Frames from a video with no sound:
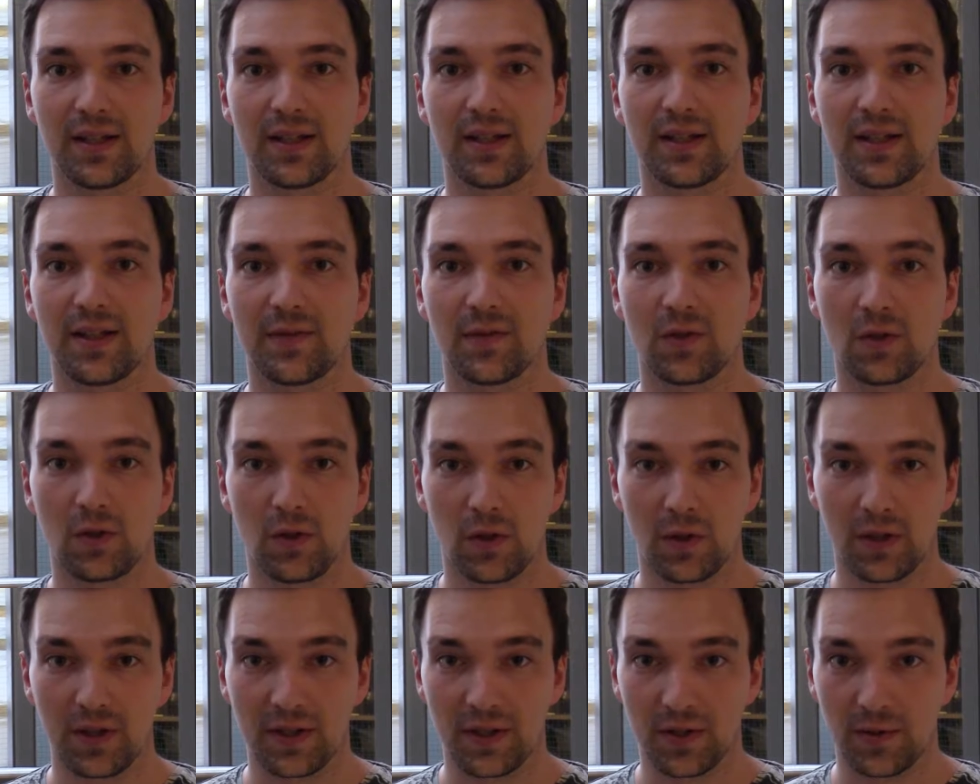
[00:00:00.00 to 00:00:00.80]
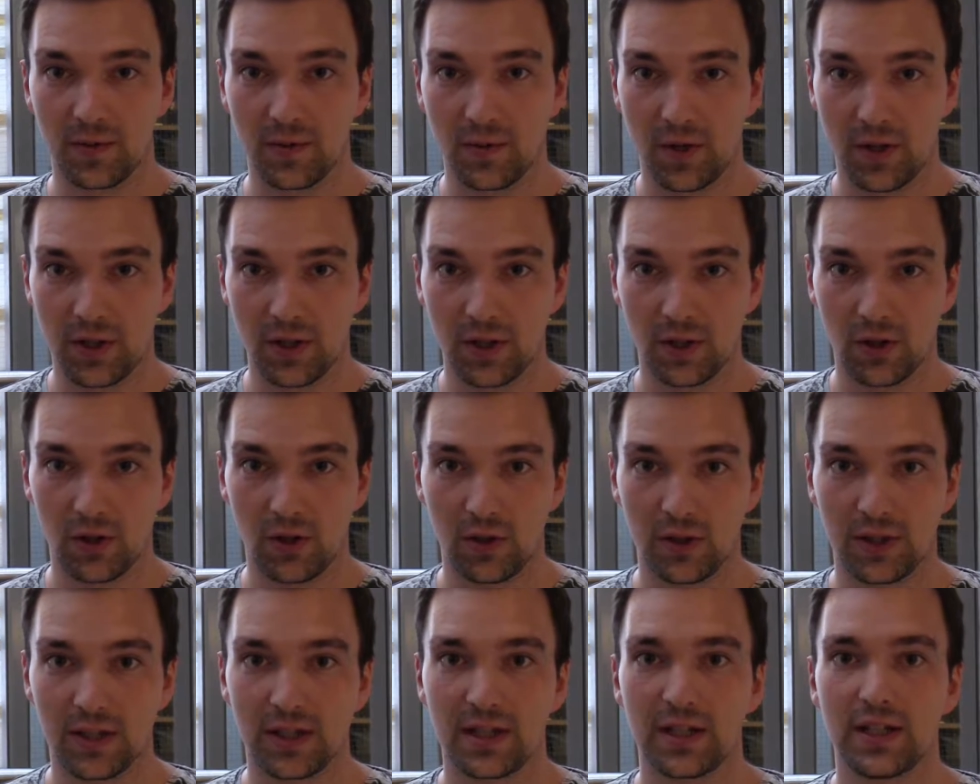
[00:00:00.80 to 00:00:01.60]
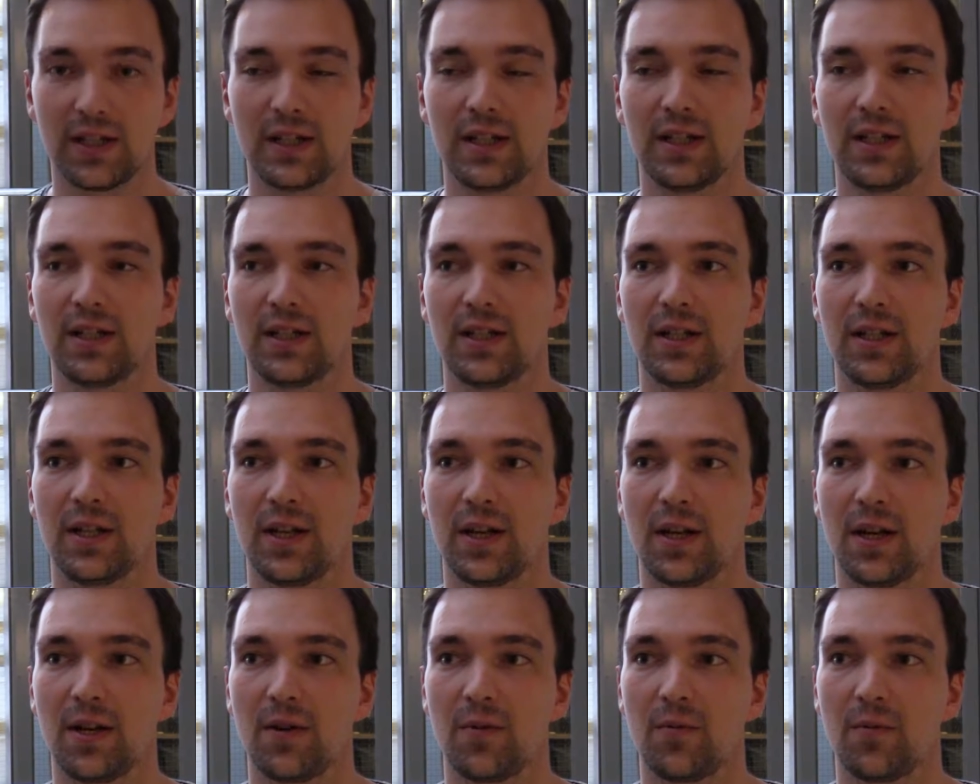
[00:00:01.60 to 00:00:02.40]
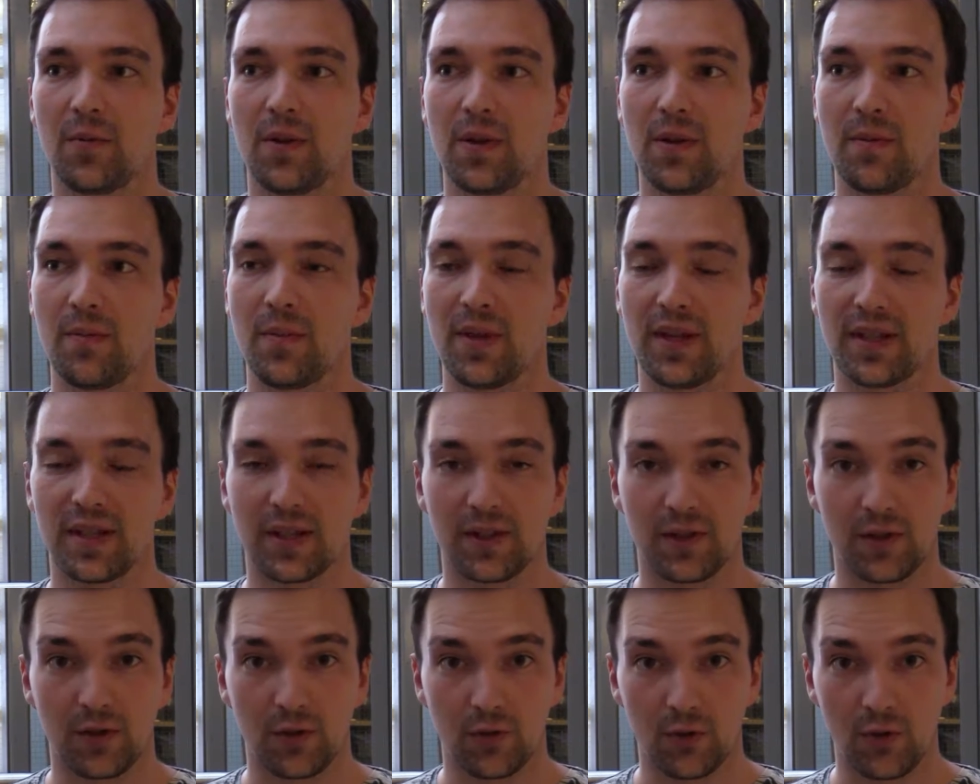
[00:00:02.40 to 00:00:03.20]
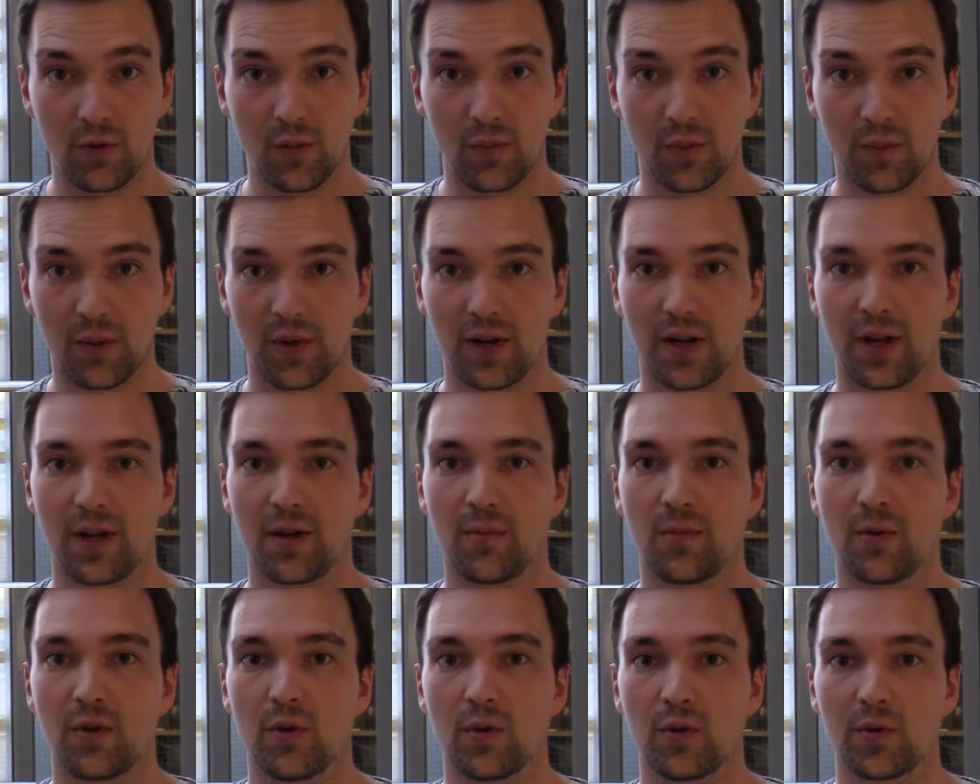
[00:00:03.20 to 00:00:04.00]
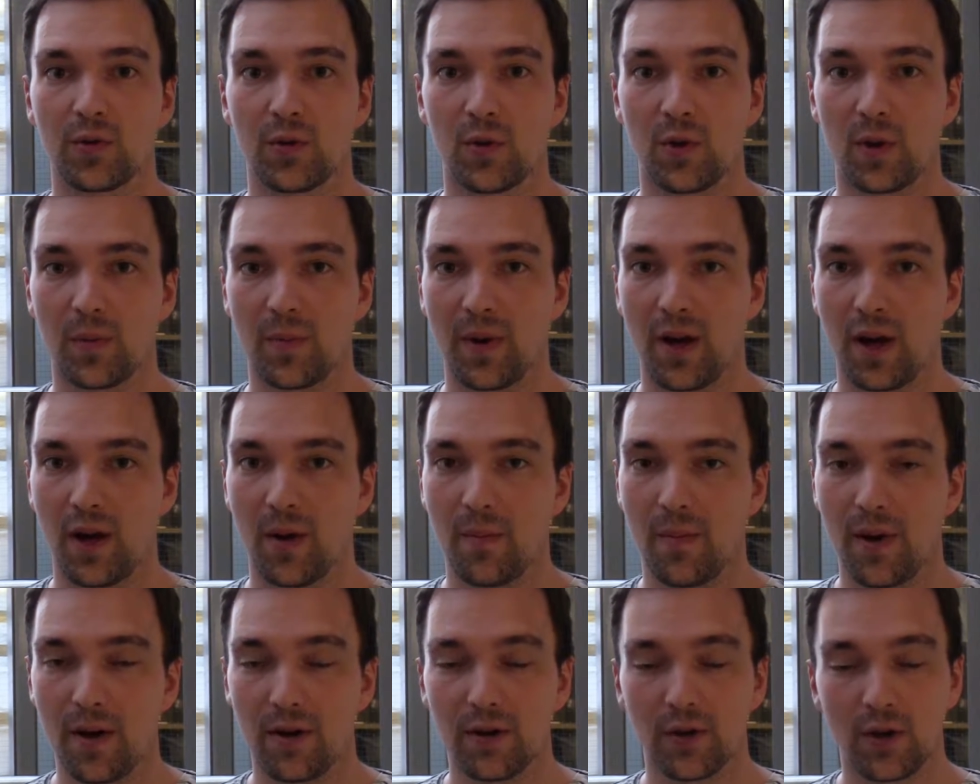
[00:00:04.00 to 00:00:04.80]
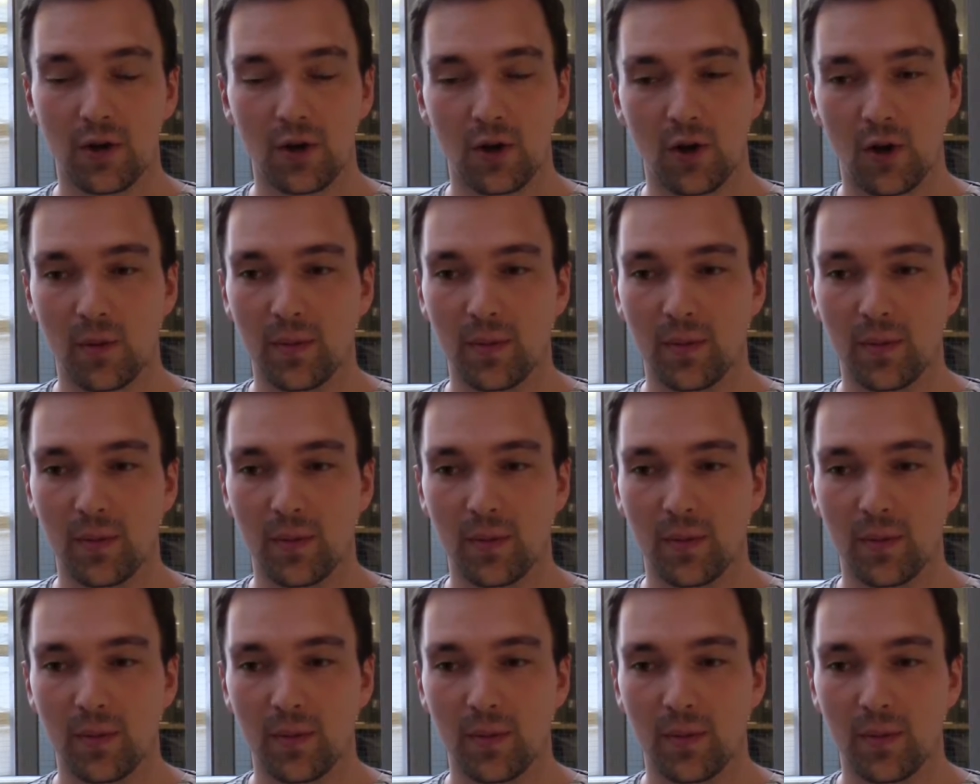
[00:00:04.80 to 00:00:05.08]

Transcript: 7 o'clock until 9 o'clock. Uh, we meet as a group and we all talk about American